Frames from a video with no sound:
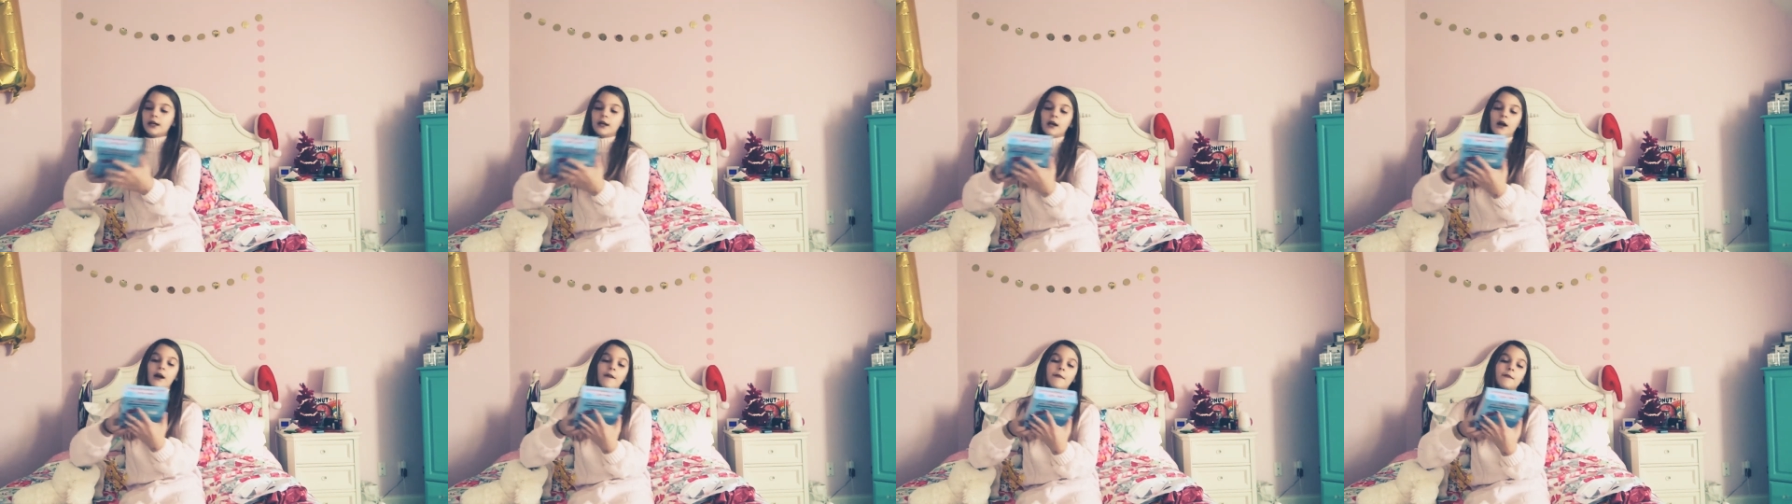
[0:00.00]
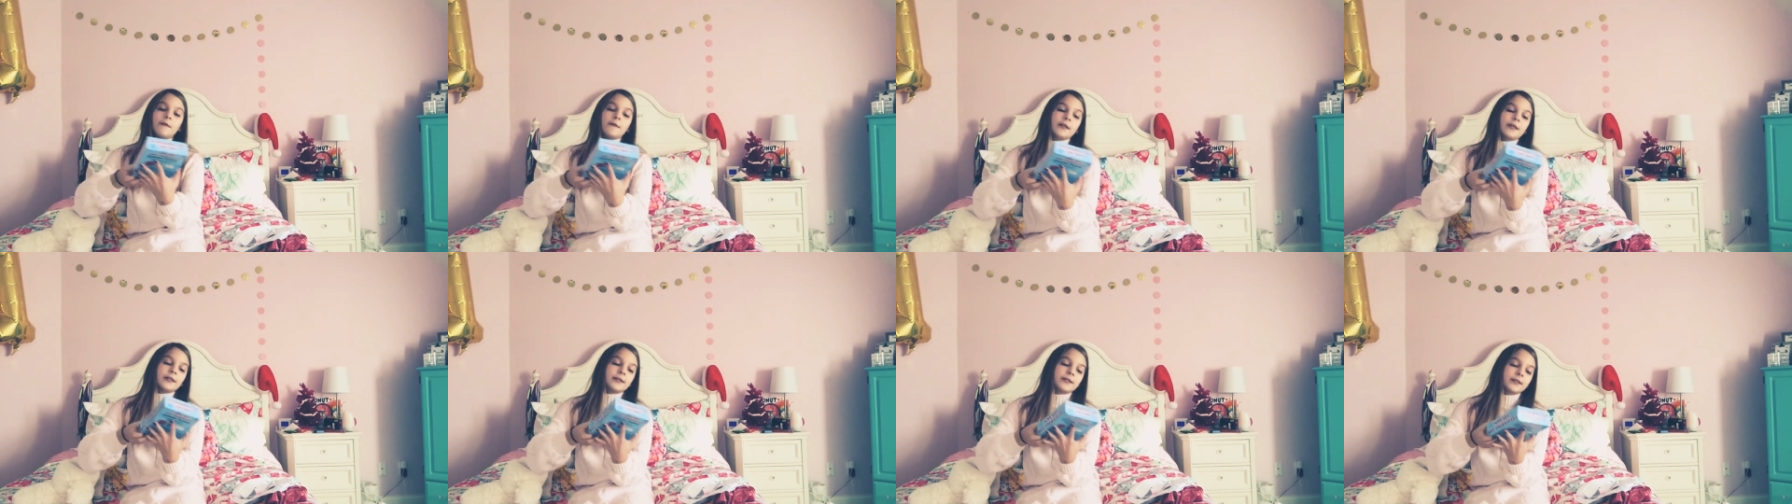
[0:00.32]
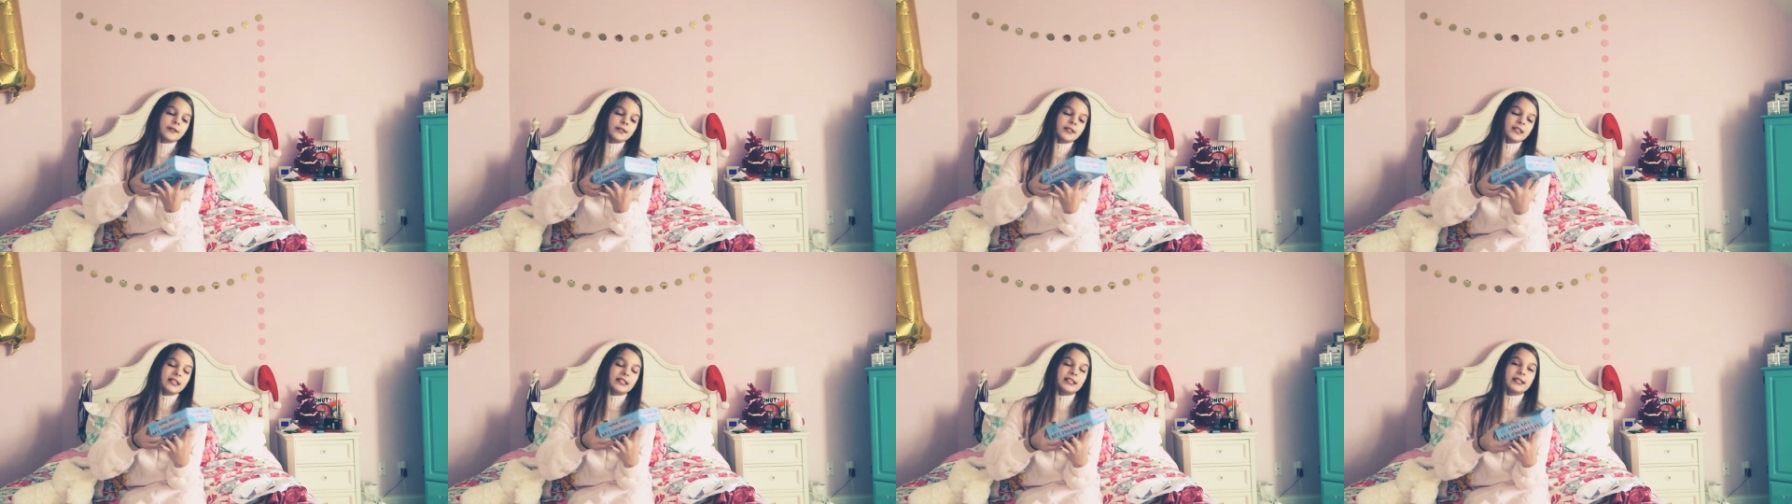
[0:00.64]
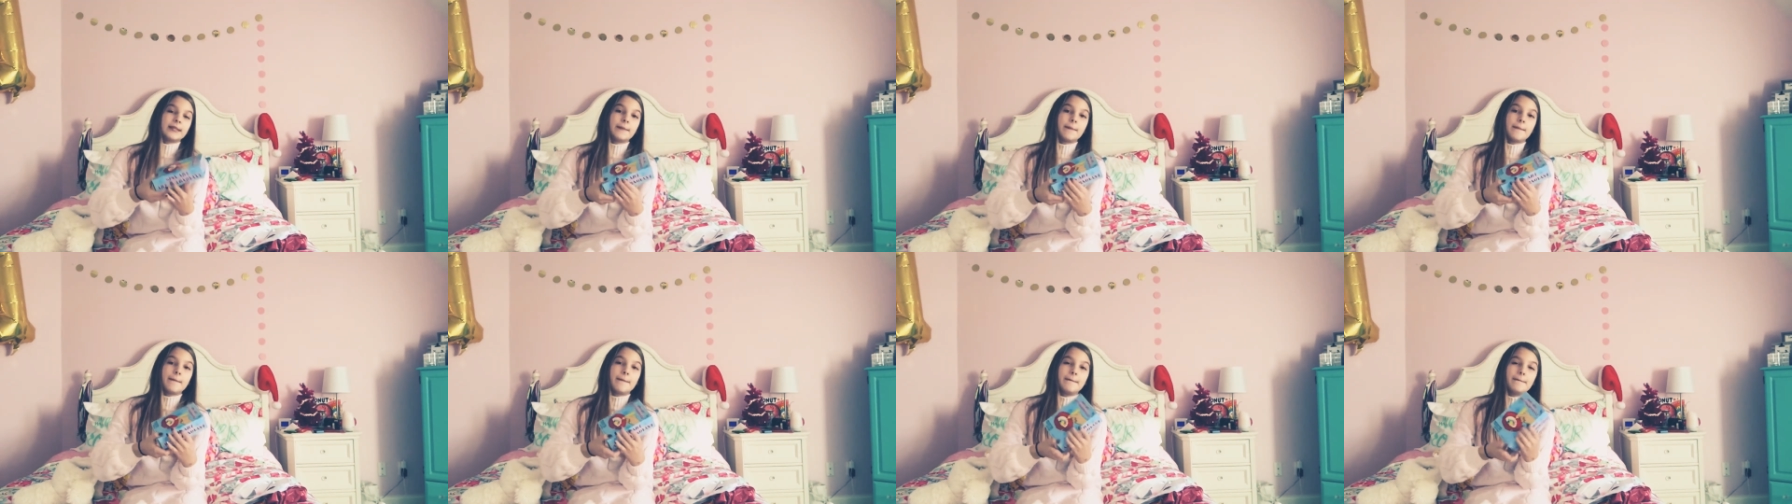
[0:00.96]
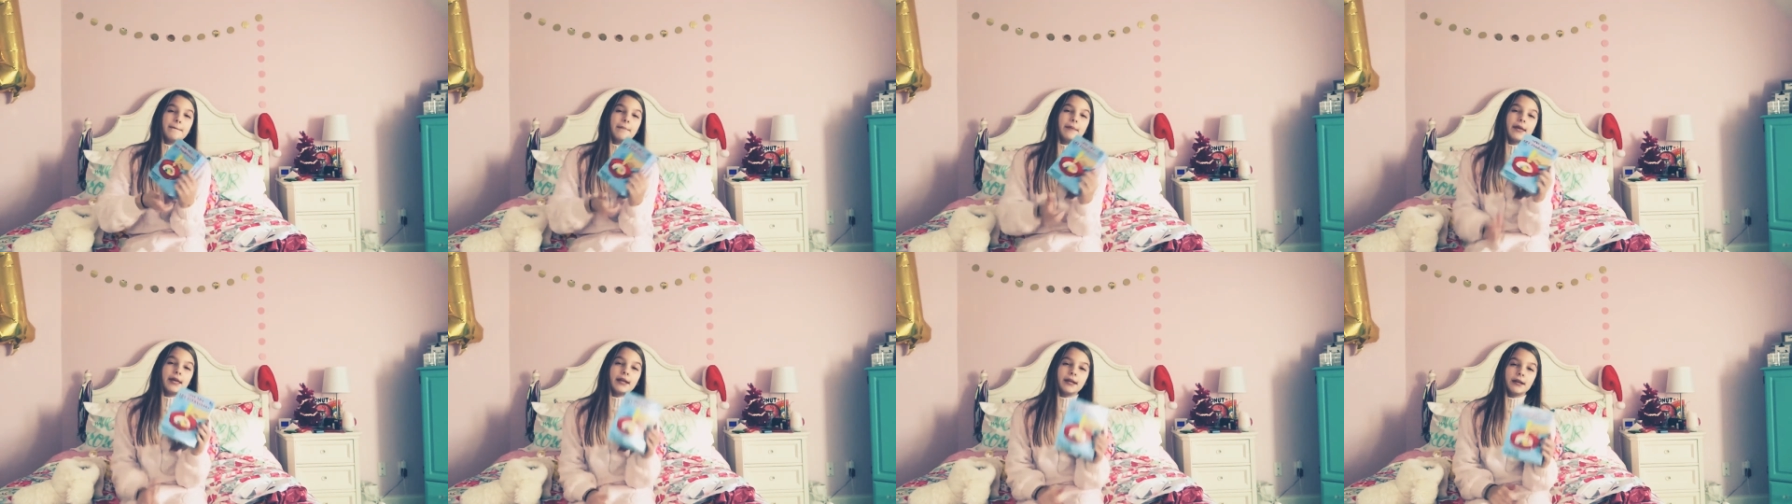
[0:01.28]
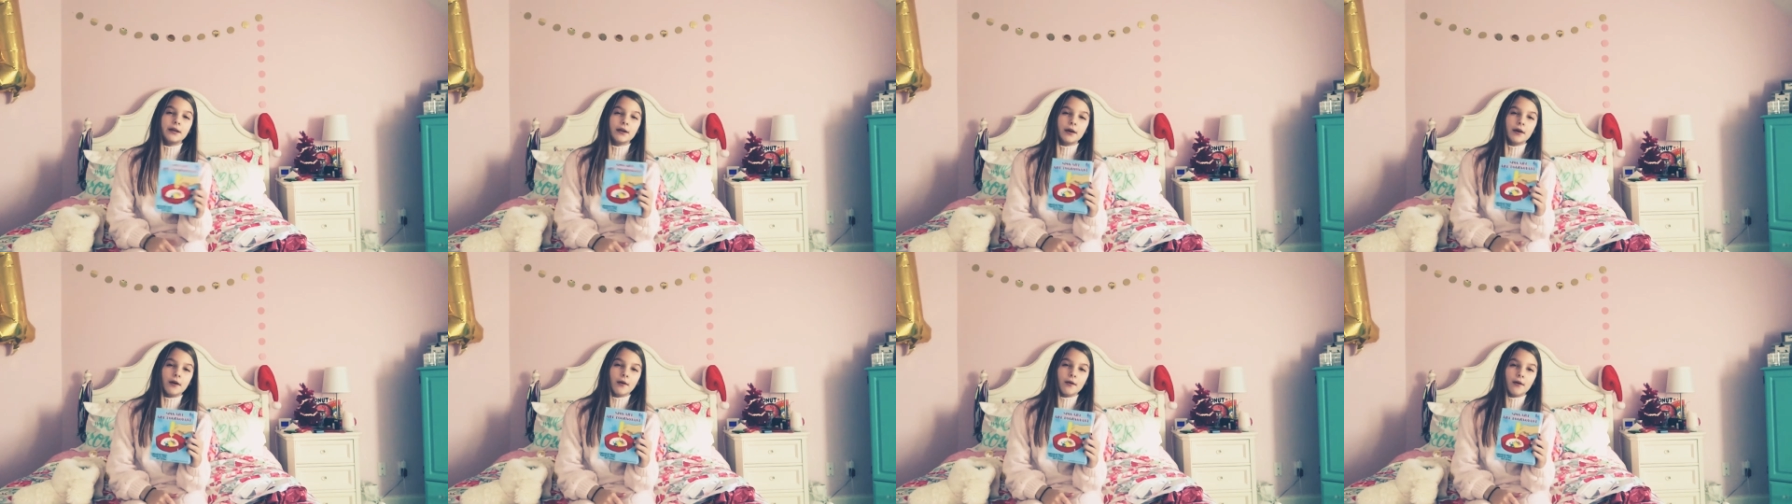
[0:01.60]
I got this spin
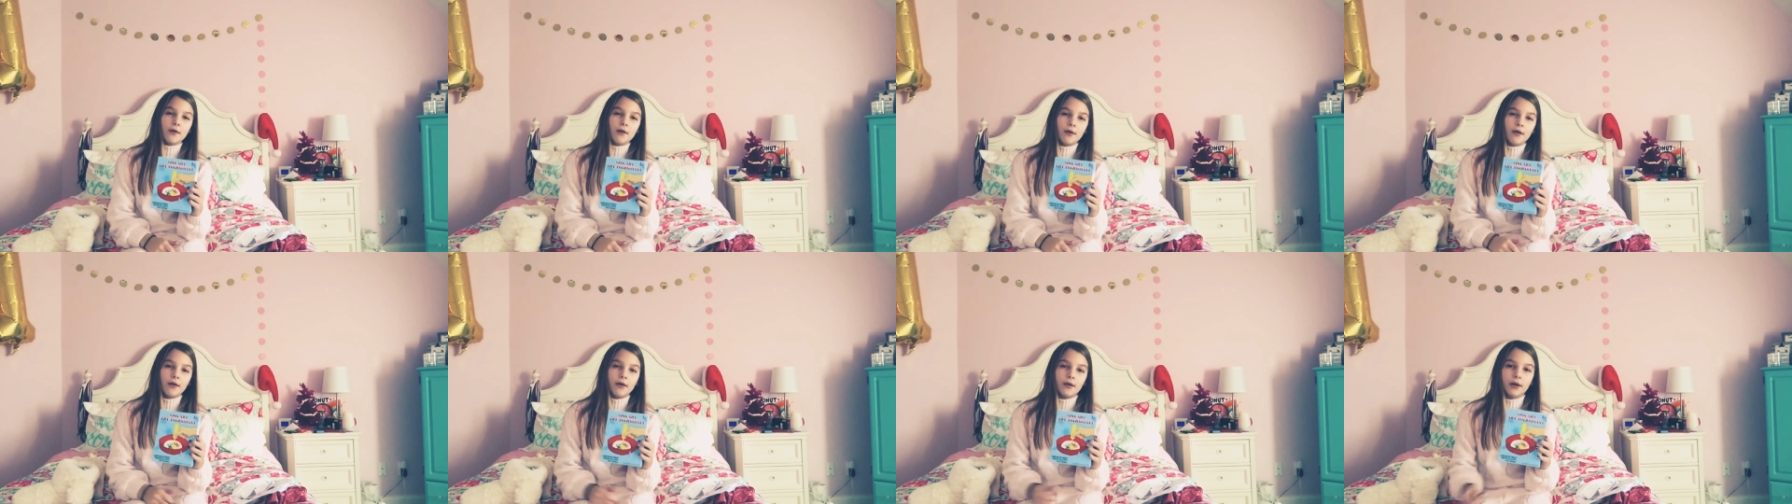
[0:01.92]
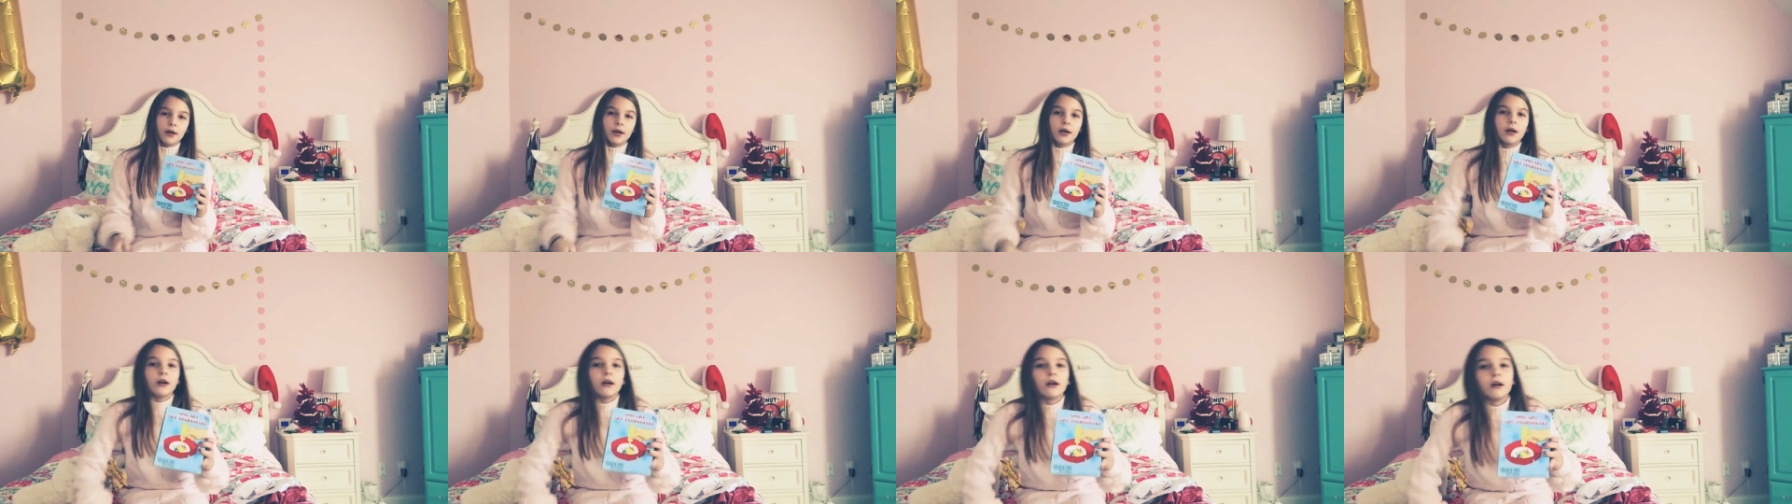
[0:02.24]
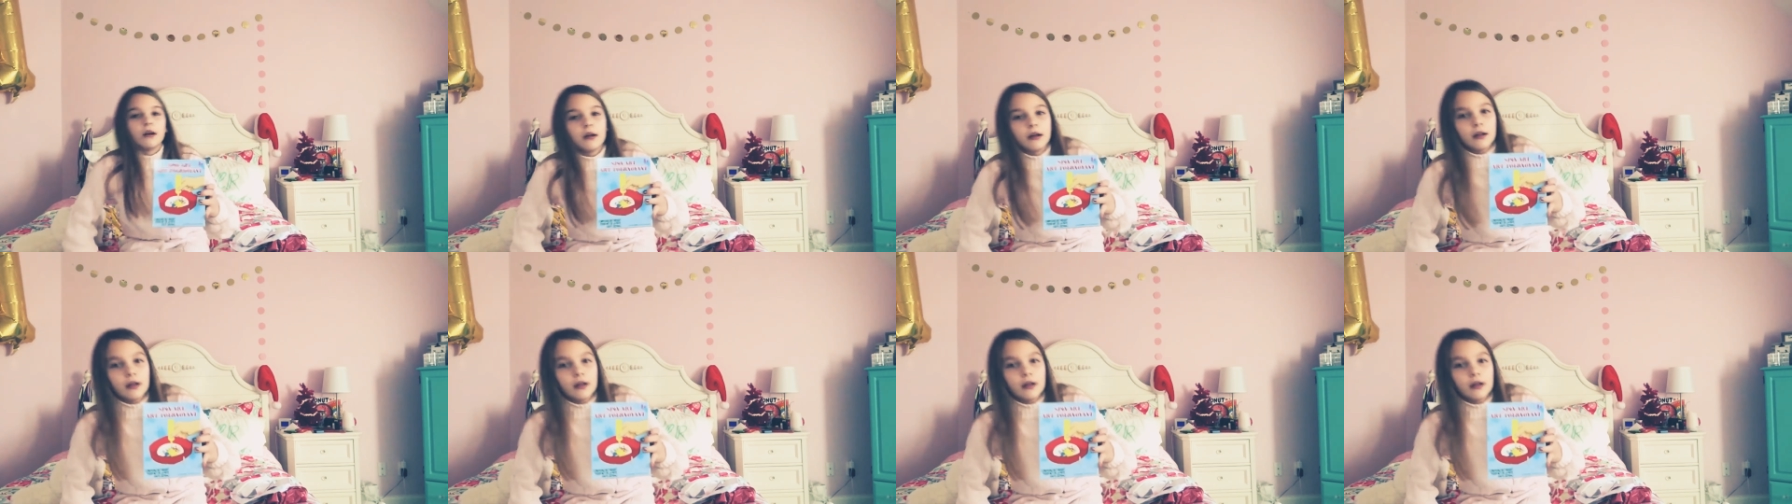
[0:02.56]
art